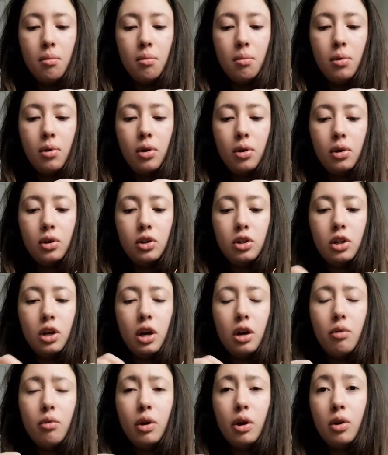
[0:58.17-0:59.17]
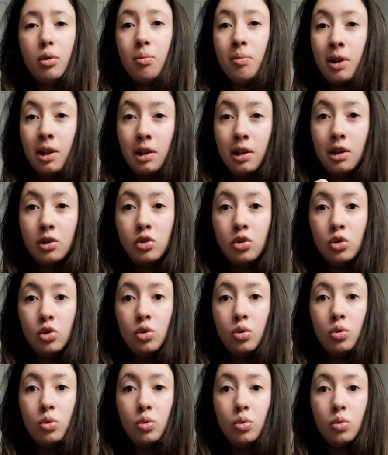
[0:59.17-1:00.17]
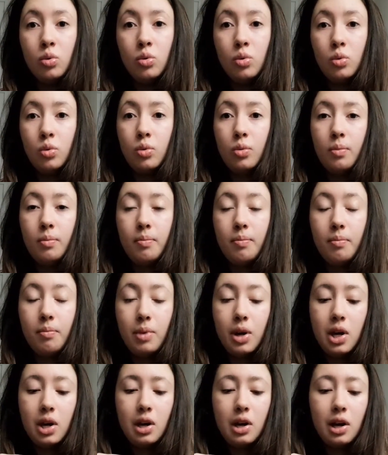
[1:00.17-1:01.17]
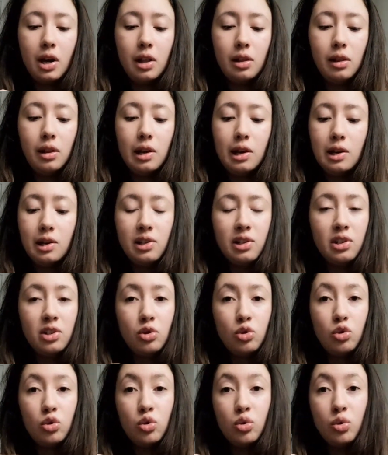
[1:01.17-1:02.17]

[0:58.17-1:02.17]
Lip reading: but I recommend that you make at least